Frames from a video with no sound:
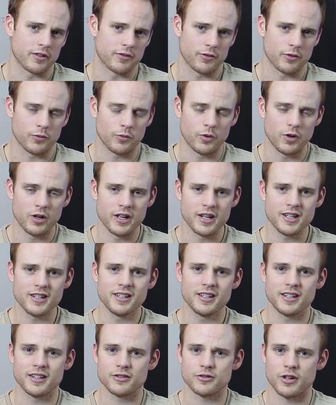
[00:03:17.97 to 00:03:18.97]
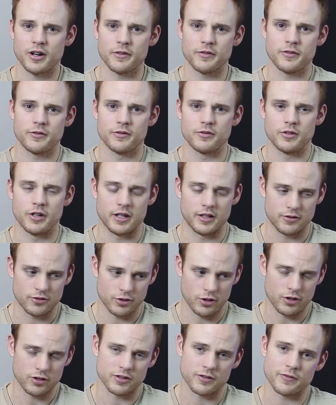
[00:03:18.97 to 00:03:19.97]
For one, it, drives, it
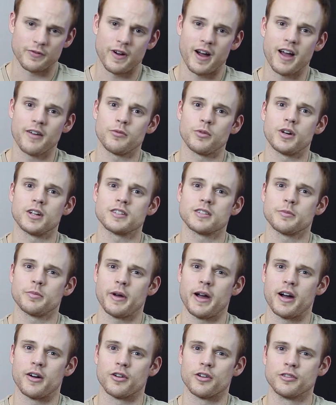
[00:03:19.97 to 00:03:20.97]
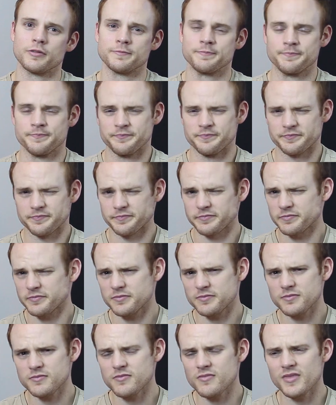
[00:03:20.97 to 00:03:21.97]
draws 5 watts of power.
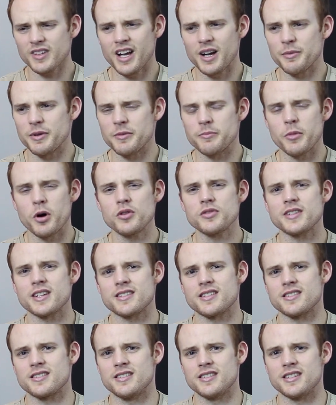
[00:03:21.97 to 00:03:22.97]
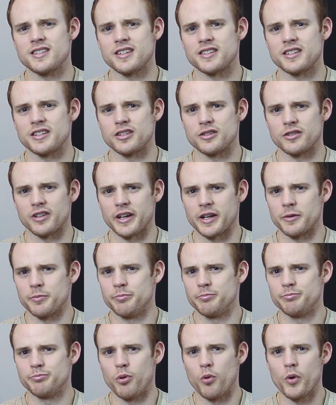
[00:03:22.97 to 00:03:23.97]
I mean, most SSDs out there are like
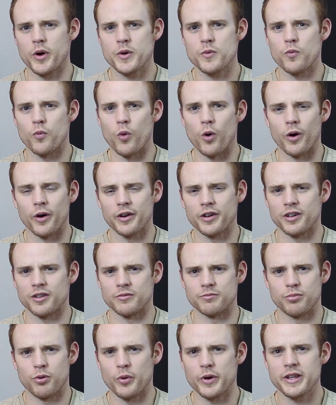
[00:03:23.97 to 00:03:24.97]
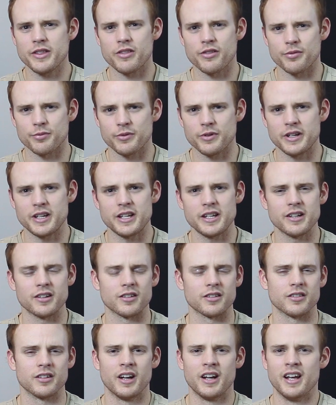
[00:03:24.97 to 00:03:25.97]
0.1 or 0.3
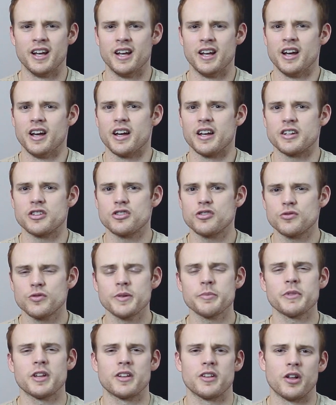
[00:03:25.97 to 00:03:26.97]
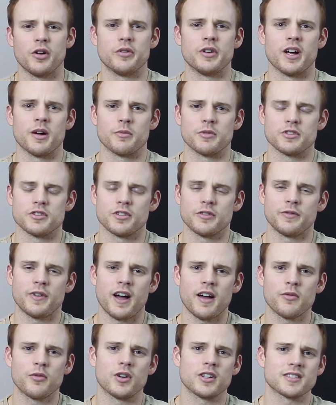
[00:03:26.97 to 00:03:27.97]
or extremely low numbers. So
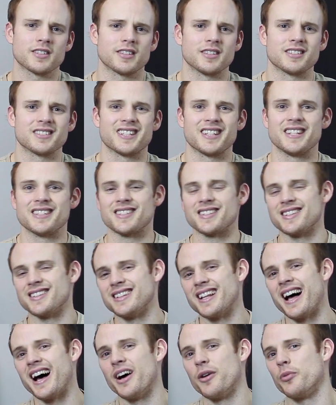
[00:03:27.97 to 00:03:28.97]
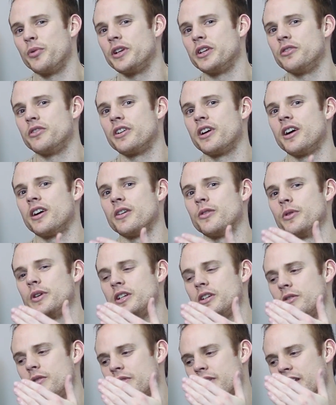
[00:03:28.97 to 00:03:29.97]
5 watts is a lot when you,
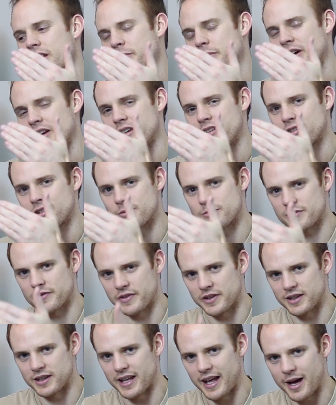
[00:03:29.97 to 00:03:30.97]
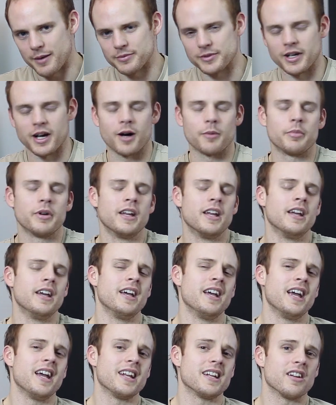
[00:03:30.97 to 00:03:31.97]
when you think about it in terms of a laptop.
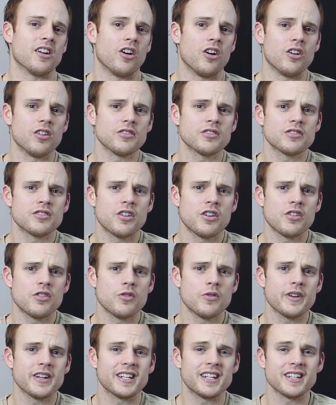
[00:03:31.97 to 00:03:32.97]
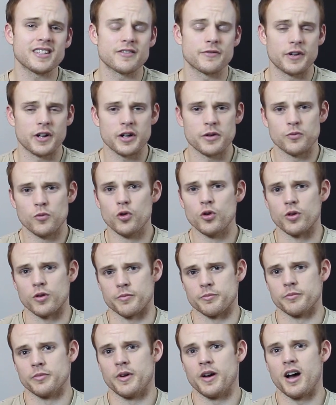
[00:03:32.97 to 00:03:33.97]
And it also gets very
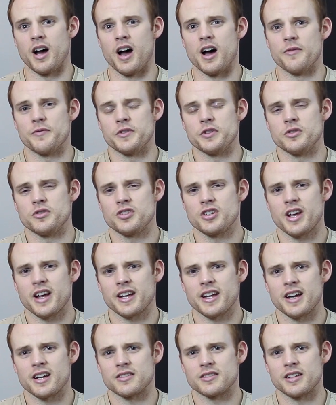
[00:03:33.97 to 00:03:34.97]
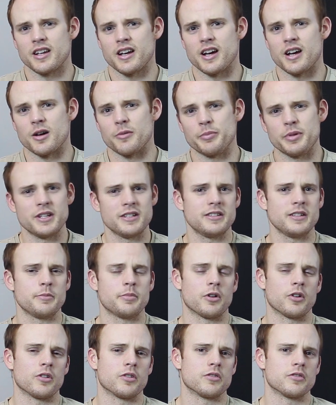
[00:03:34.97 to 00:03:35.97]
warm. Uh, if you check out uh, PC
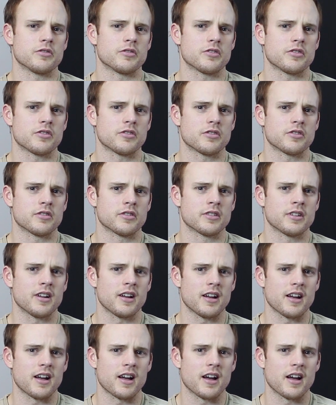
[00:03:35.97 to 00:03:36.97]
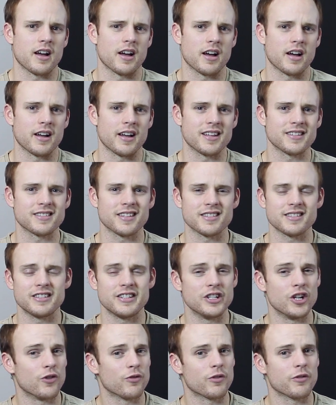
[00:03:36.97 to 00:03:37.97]
Per's uh,
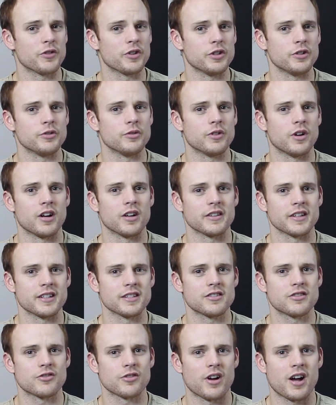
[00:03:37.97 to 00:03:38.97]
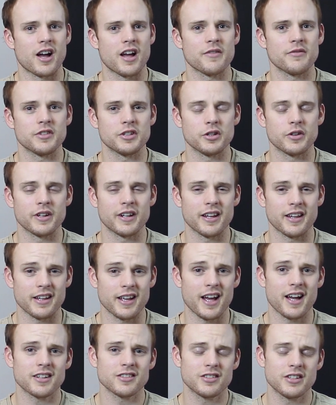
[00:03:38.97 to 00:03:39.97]
SSD overview on this drive, you,
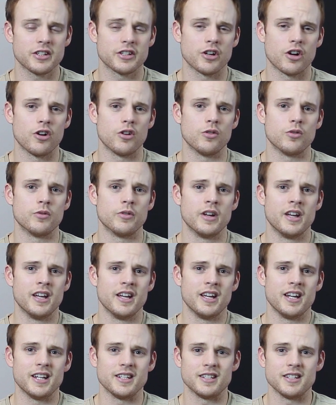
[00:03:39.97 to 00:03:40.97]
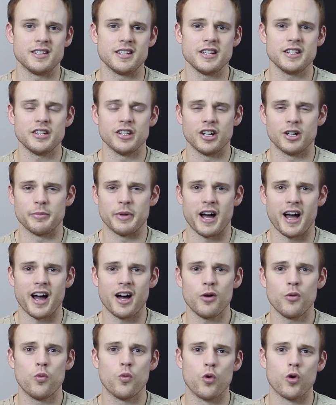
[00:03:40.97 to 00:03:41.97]
they actually go into detail about
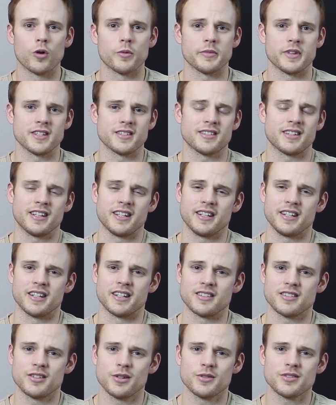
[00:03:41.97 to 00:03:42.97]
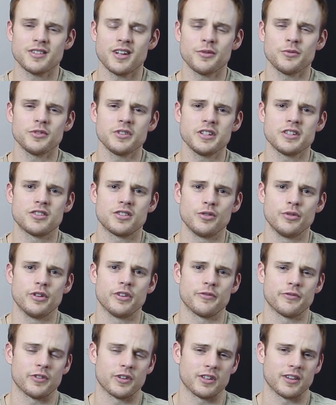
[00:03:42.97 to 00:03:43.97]
how warm this thing gets. So it's not really
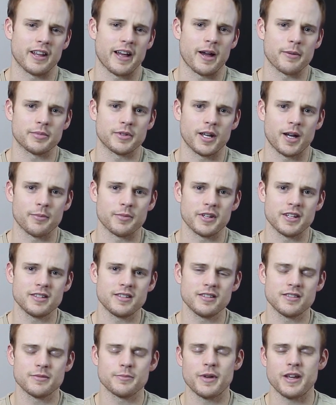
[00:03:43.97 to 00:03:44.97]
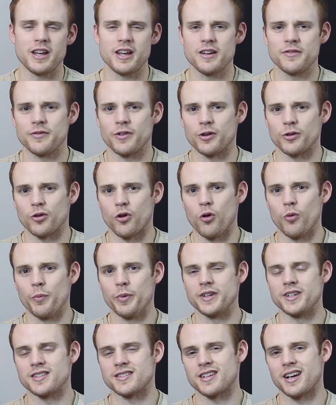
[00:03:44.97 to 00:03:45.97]
suited for a laptop. This is made for an
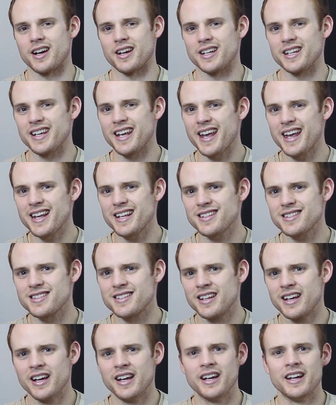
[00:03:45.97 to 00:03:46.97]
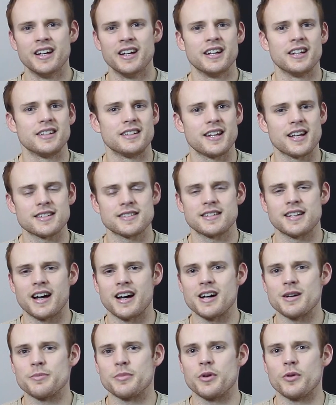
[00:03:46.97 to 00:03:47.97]
open design case
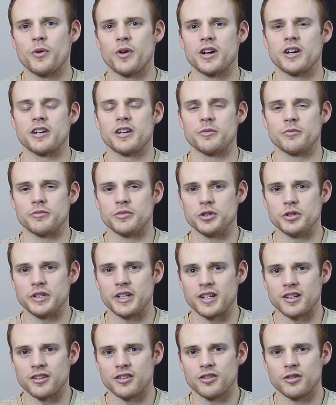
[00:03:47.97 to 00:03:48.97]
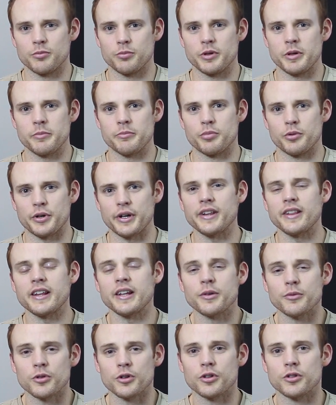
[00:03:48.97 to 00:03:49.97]
desktop where it can get a little bit
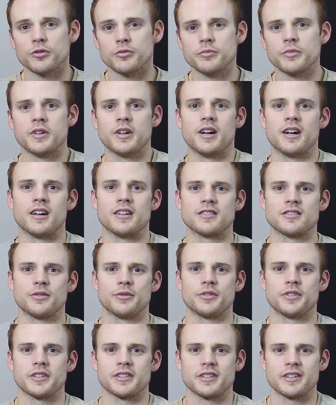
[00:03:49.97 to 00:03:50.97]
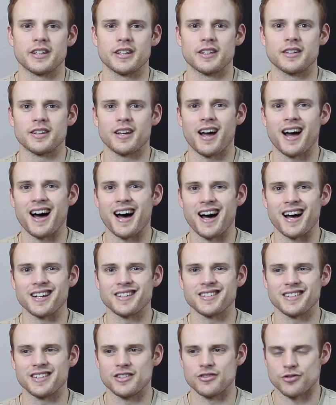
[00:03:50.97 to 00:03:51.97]
breathing room uh, so it doesn't get
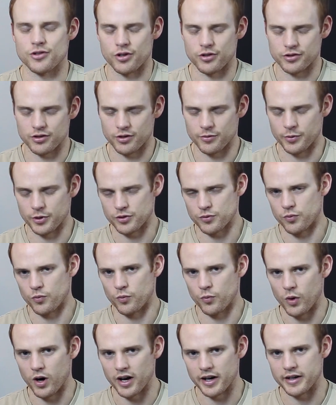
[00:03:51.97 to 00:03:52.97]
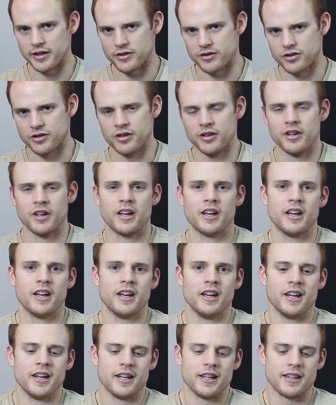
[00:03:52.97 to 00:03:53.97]
hot and draw so much wattage.
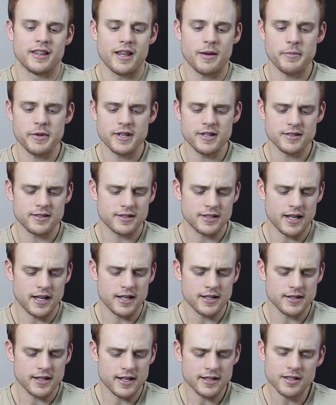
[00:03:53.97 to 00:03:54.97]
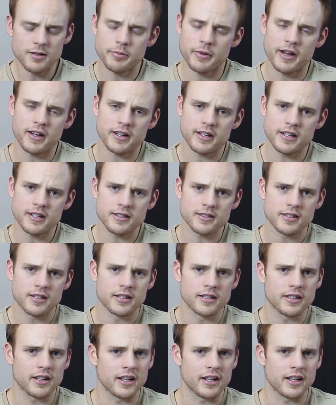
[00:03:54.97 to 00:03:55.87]
That being said, that's about it.